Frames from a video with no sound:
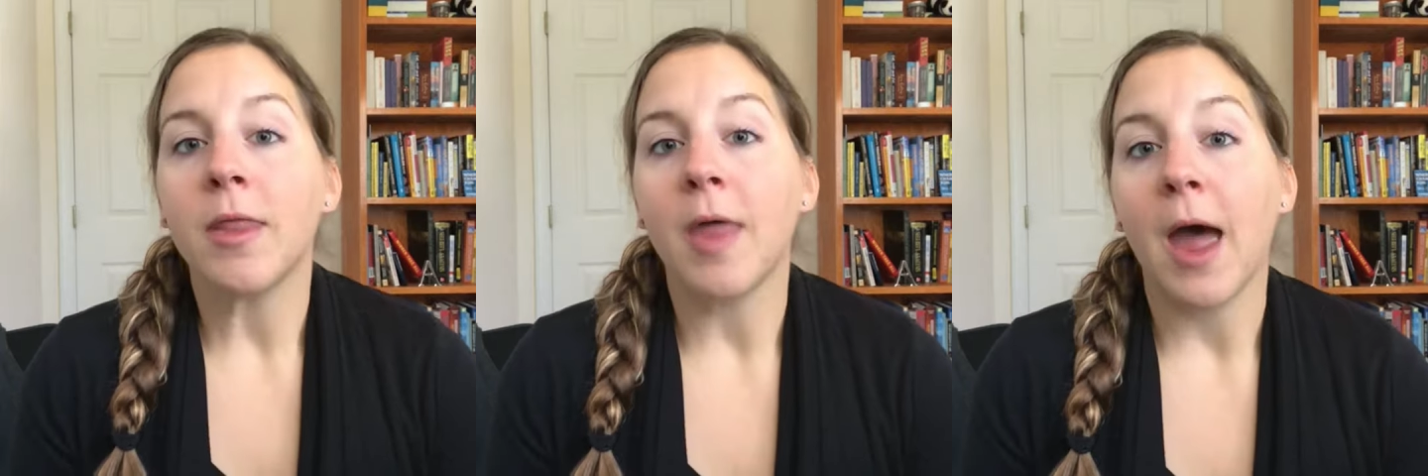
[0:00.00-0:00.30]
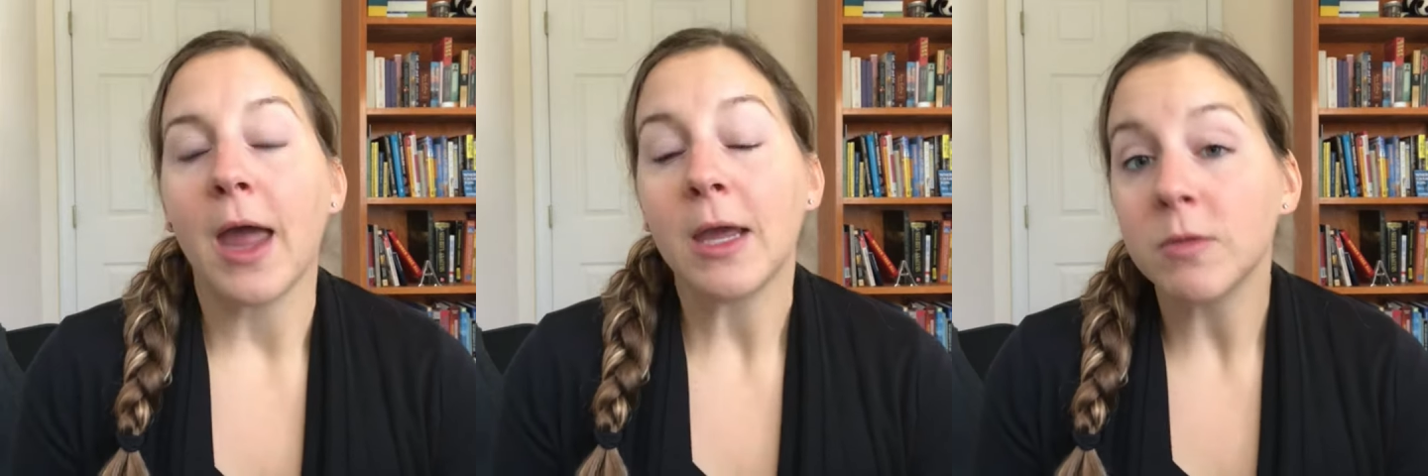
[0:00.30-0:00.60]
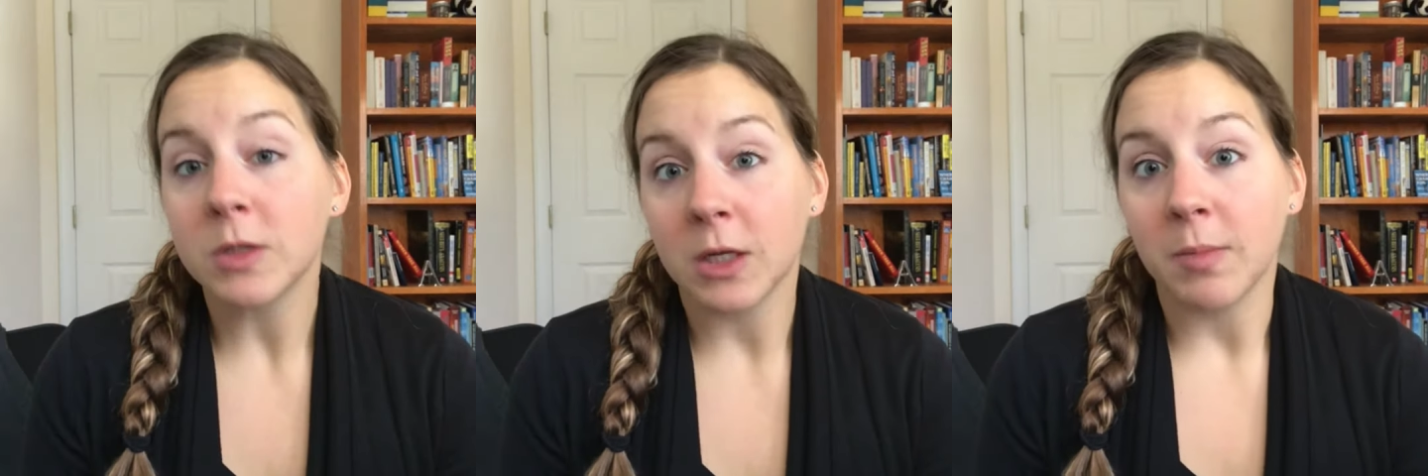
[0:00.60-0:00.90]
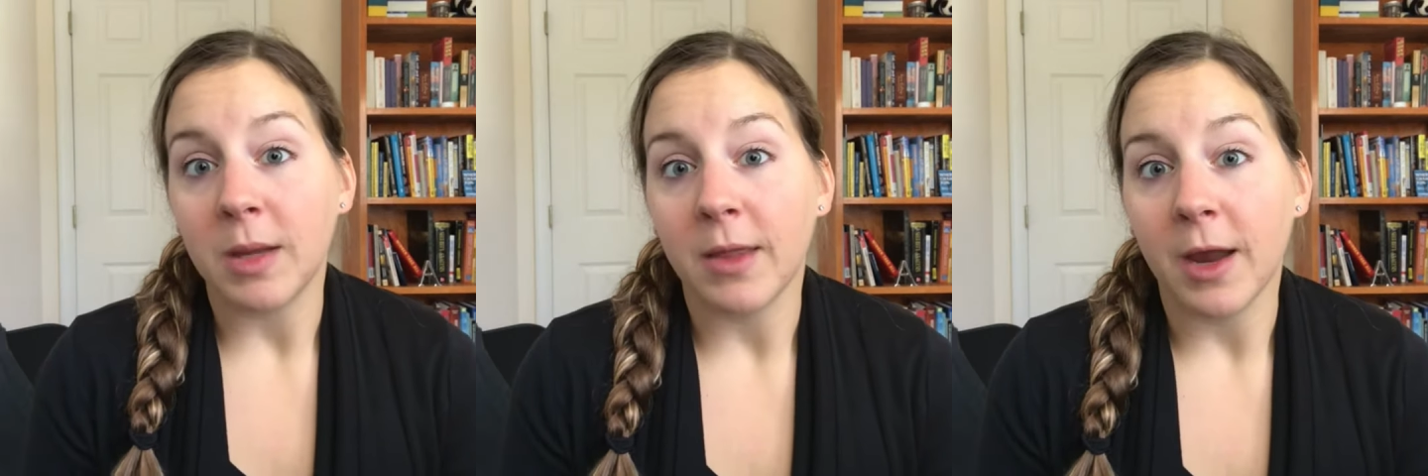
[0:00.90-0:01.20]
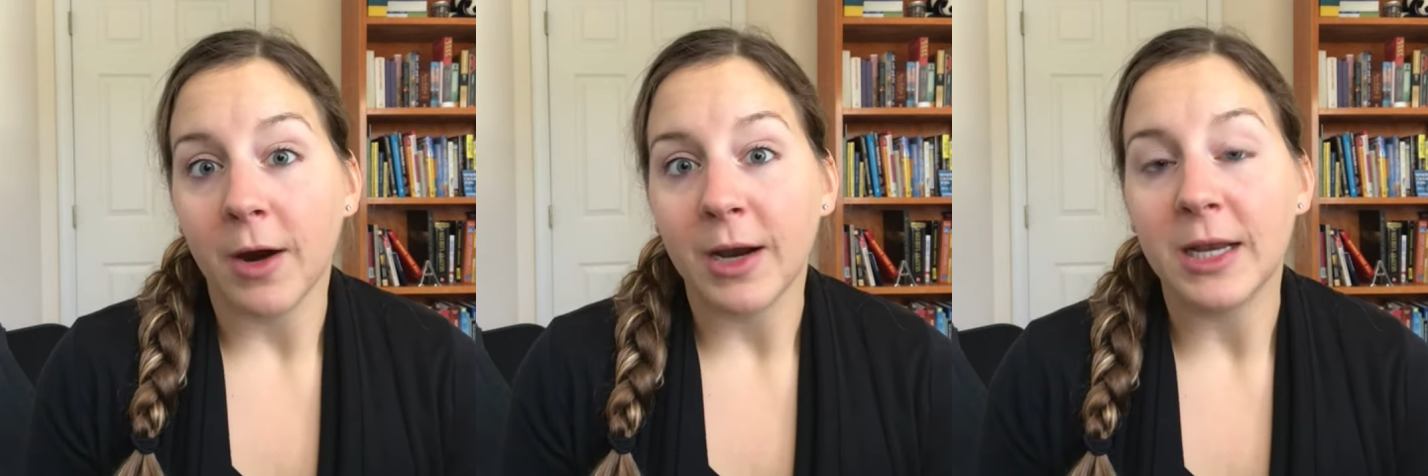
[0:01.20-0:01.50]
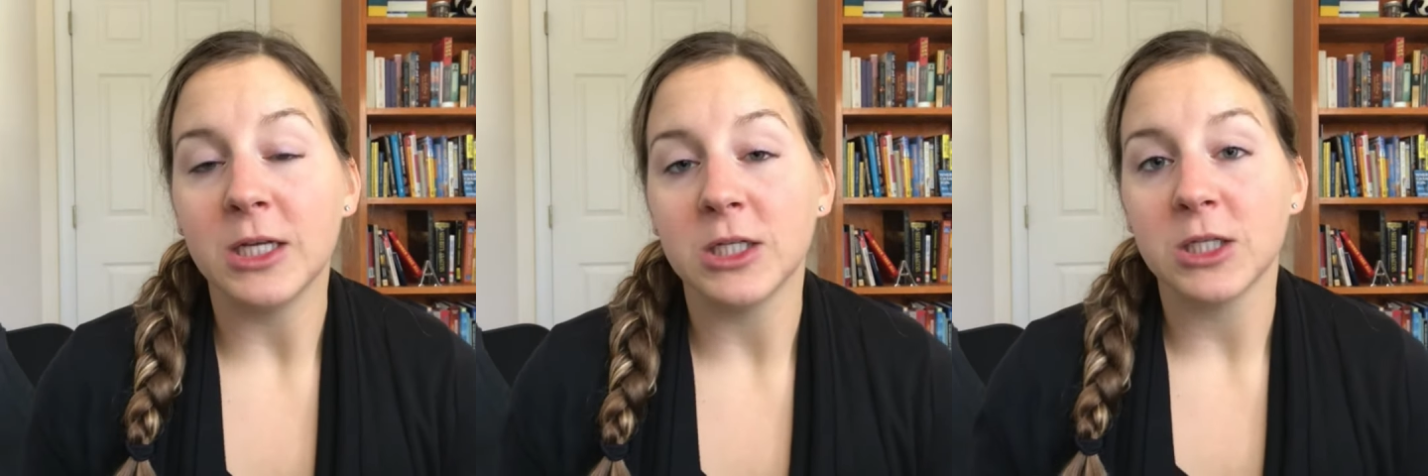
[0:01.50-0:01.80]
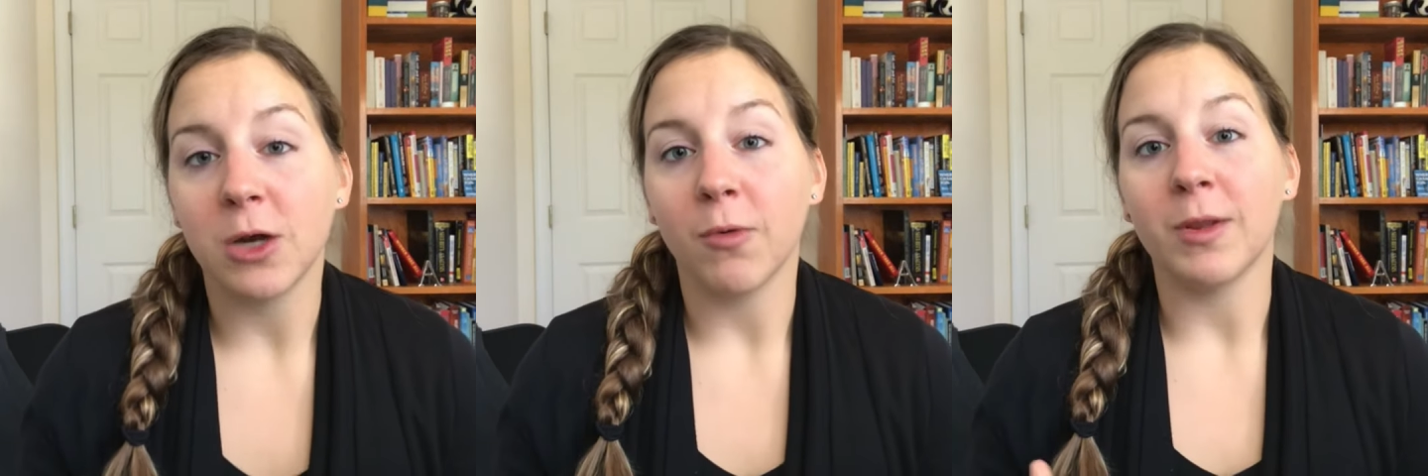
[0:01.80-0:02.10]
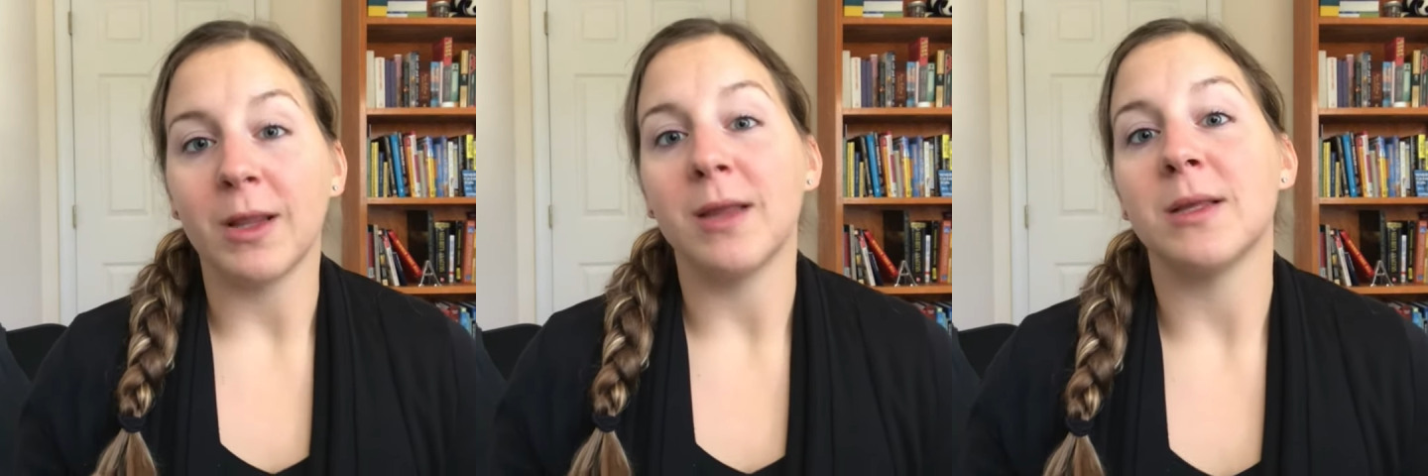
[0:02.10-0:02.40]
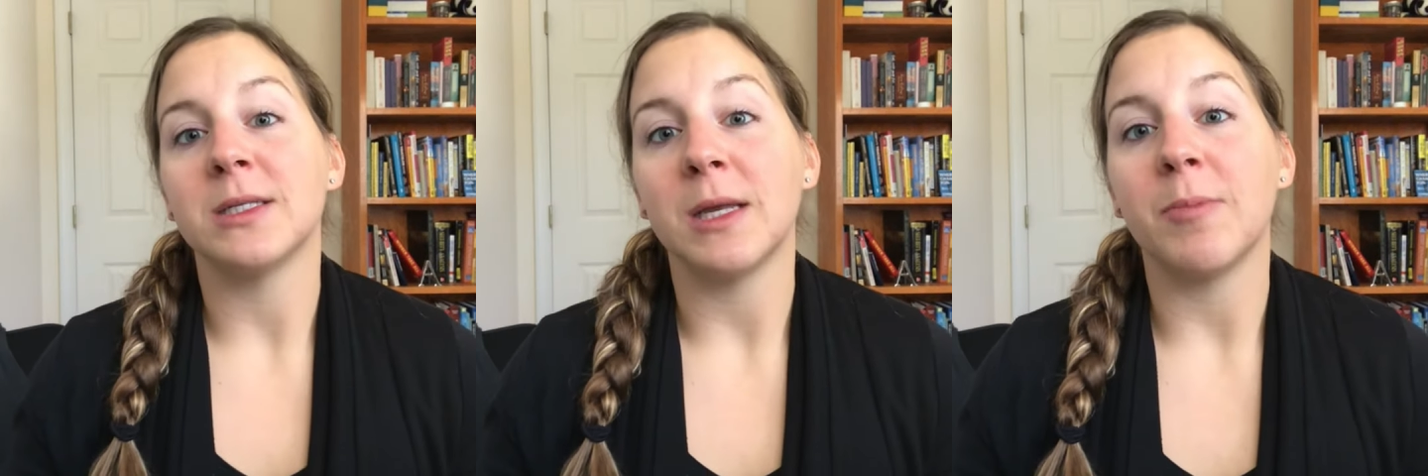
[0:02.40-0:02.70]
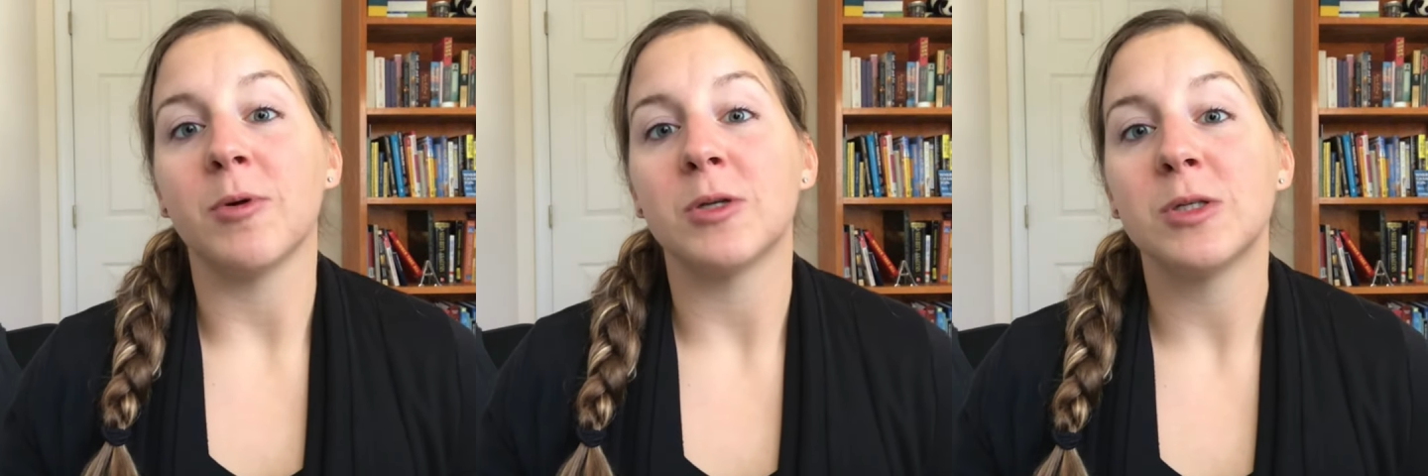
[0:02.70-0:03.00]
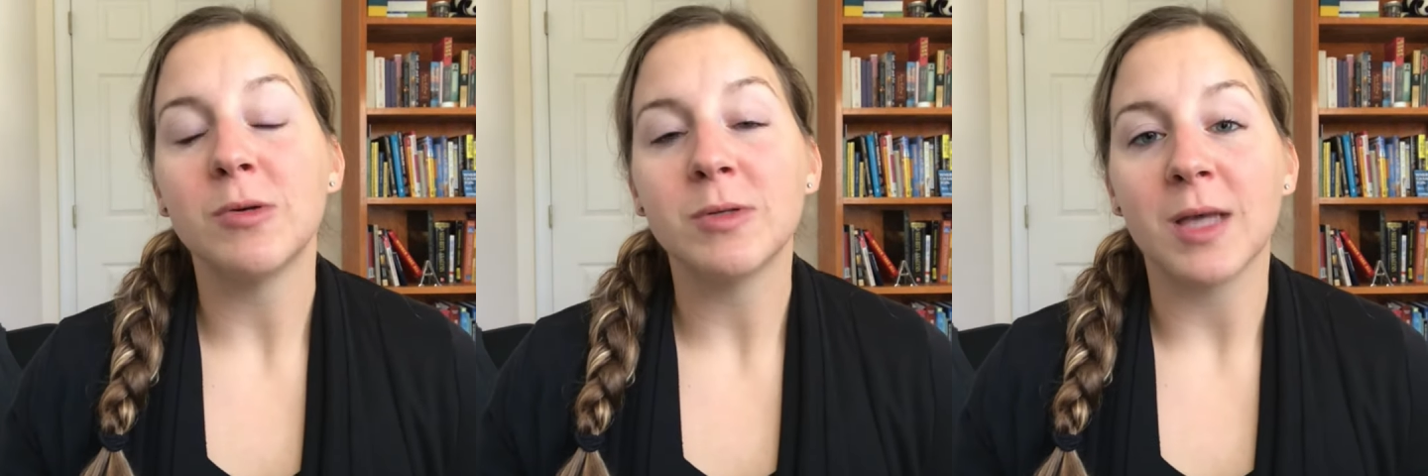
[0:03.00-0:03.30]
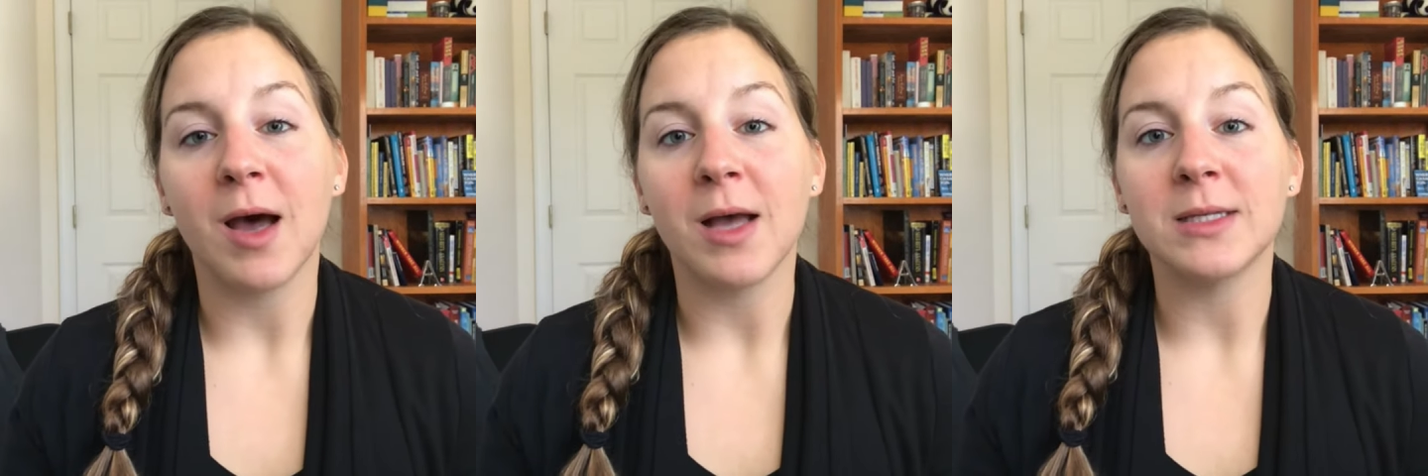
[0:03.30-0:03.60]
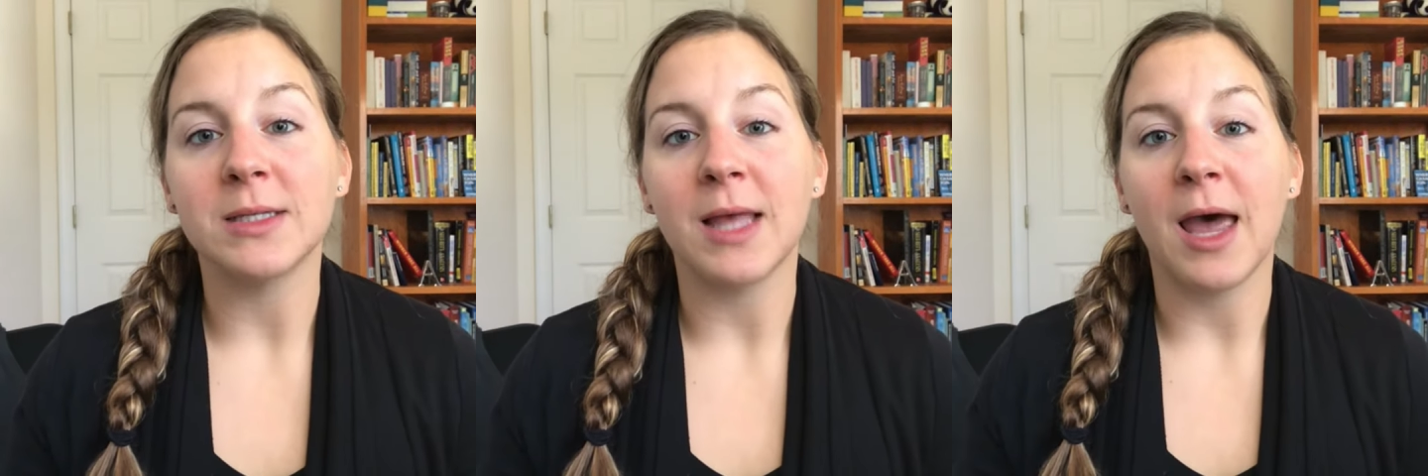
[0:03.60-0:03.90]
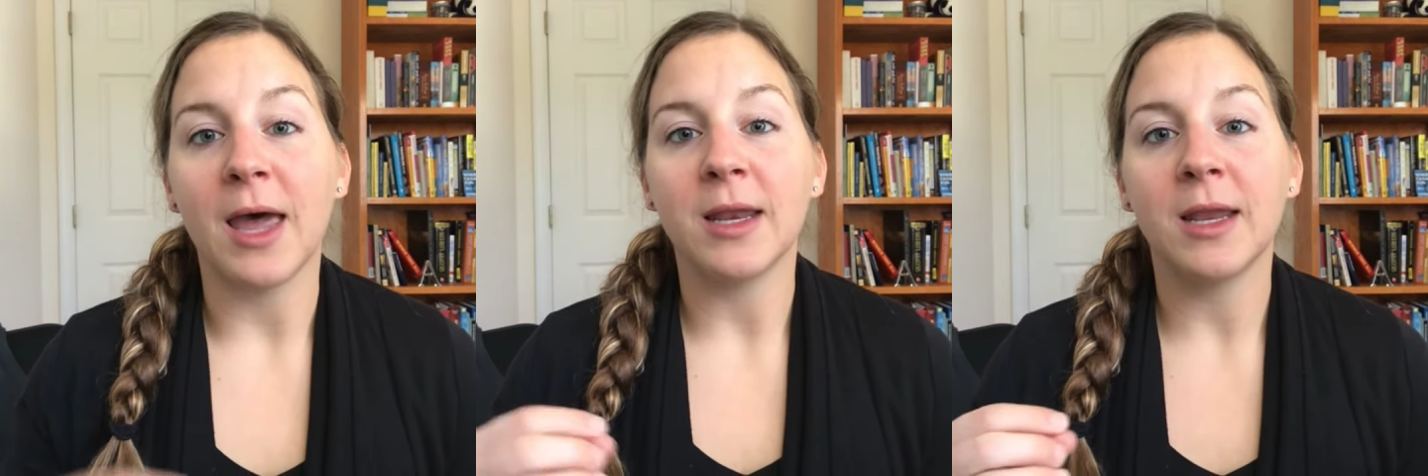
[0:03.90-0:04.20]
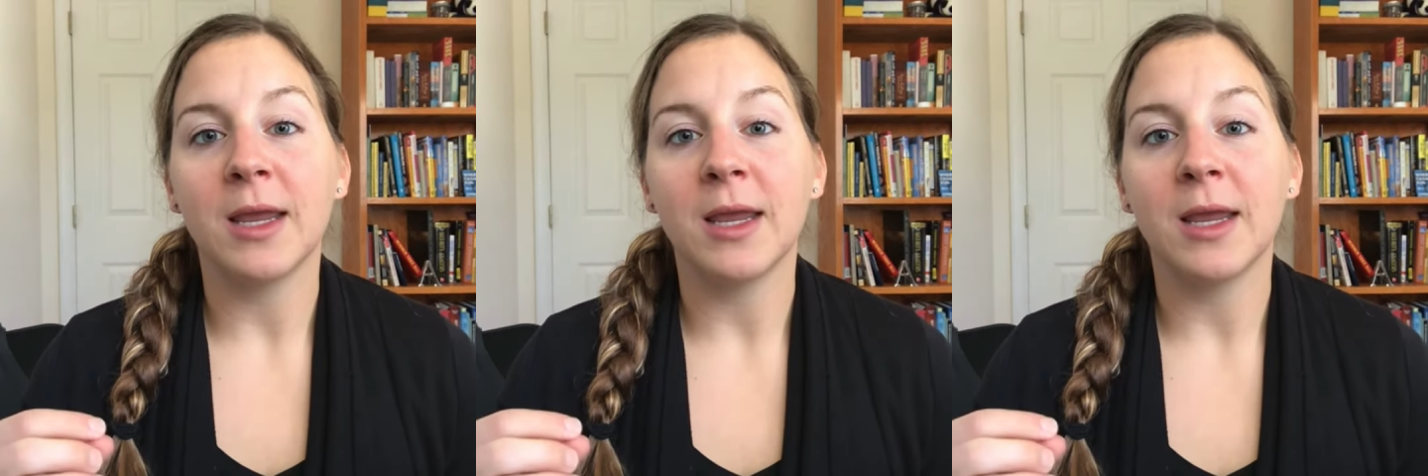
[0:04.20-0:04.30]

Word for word: that He was going to be there. And He just so relentlessly pursues us that